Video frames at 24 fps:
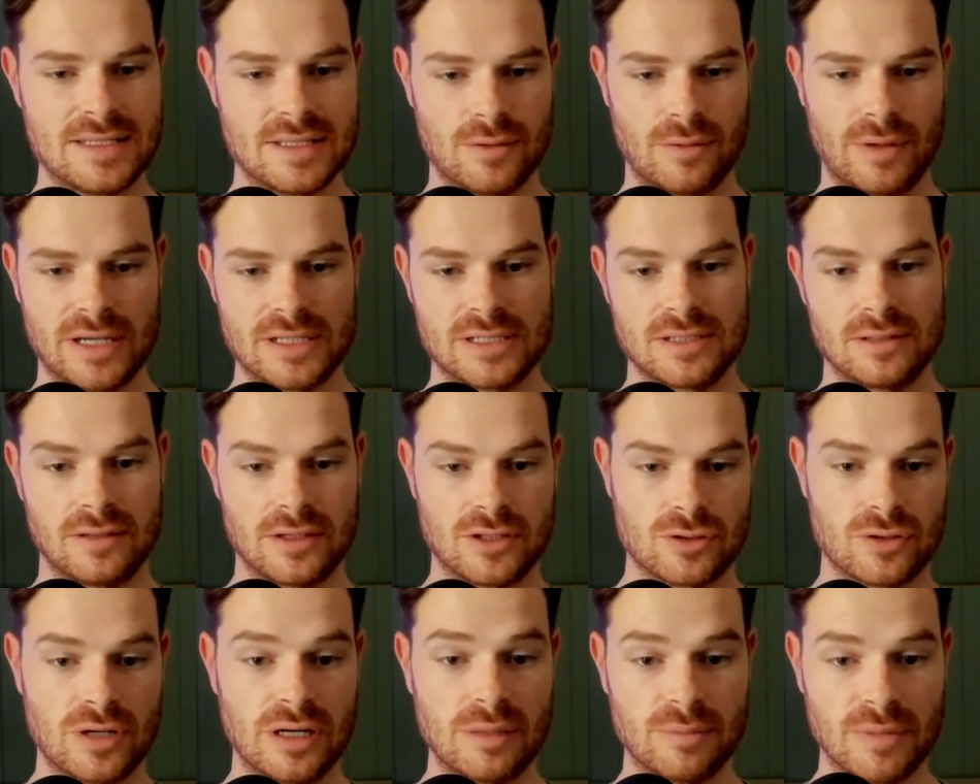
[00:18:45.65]
the rest of
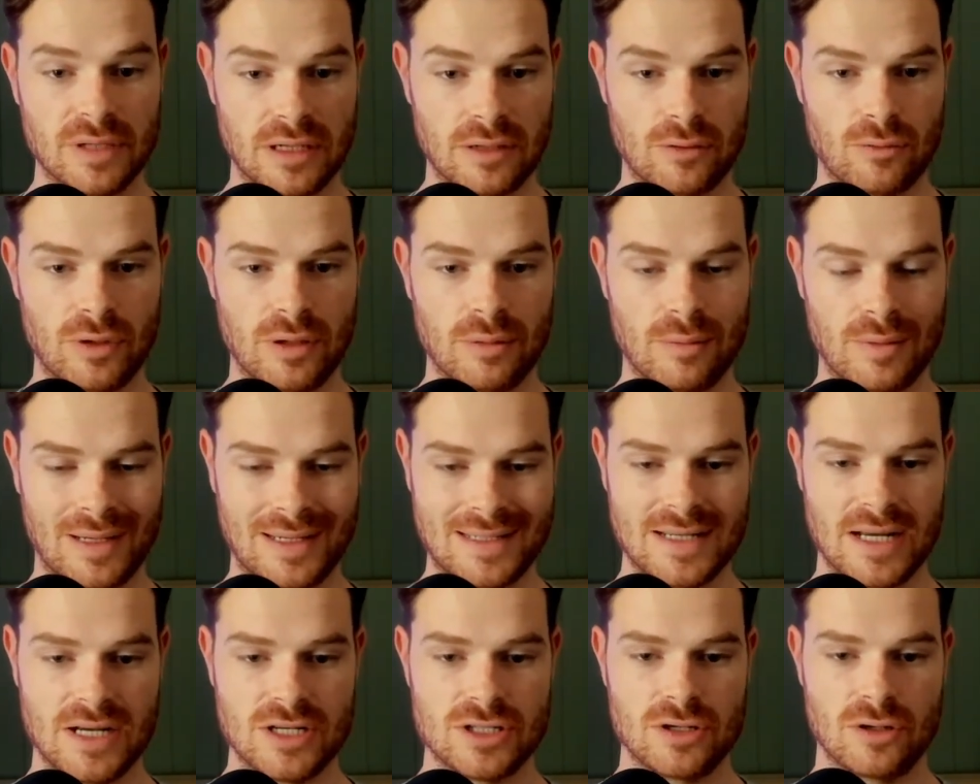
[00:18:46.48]
the treatment and
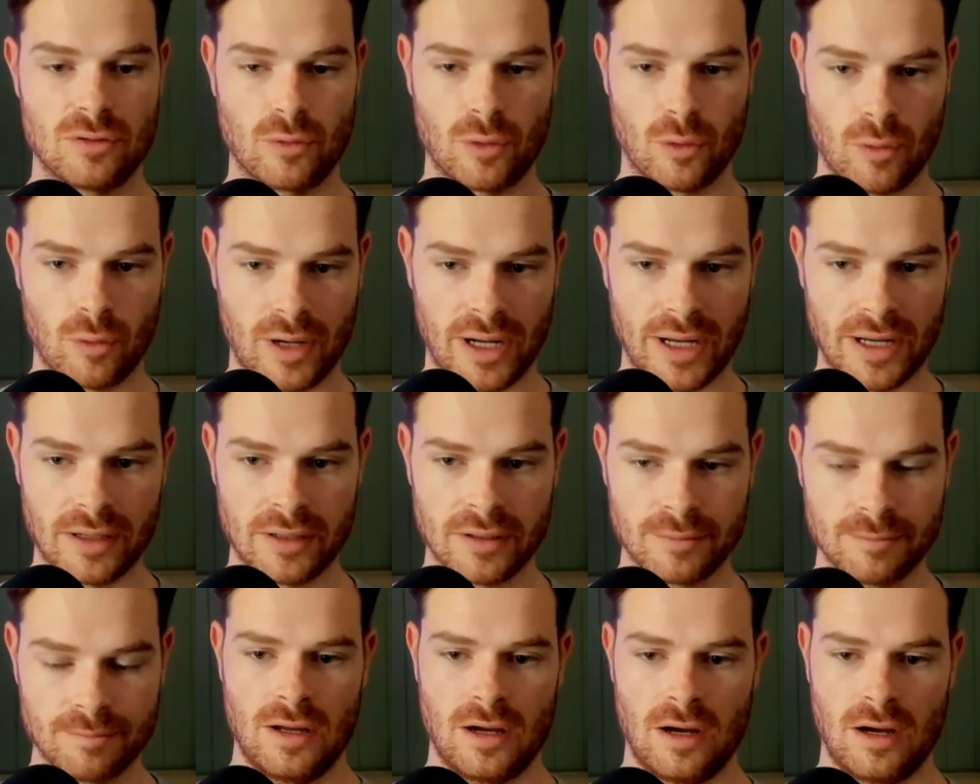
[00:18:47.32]
rehabilitation required.